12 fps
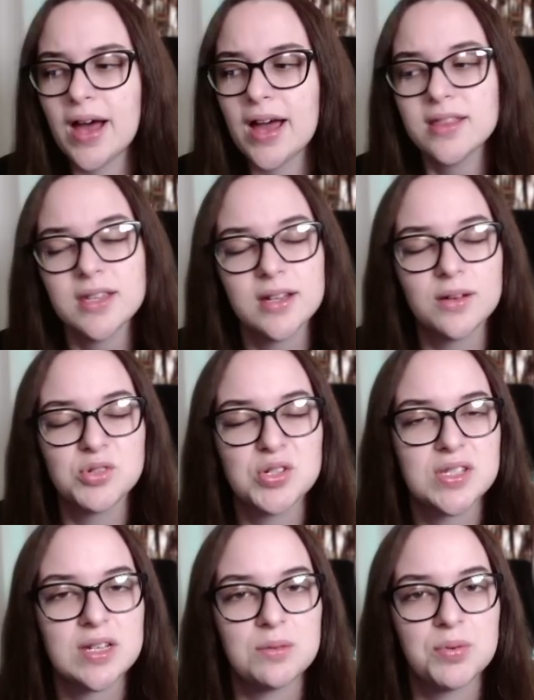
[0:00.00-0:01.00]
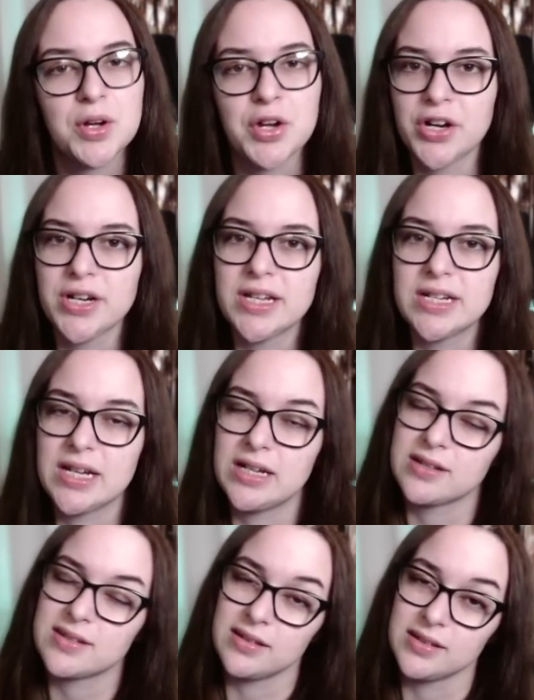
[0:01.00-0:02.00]
I think I'm just going to put Guardian at a
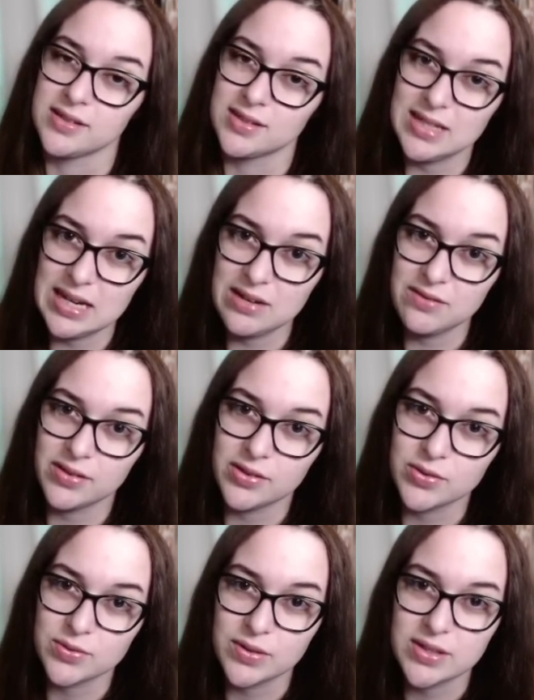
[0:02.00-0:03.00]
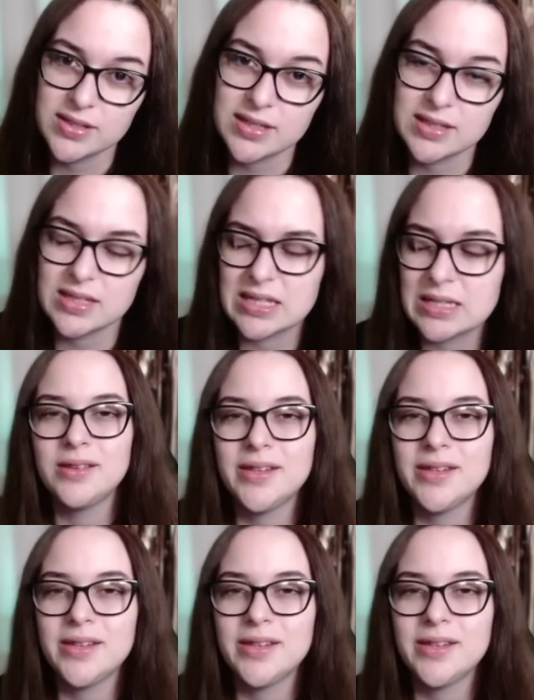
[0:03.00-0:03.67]
solid C for those reasons.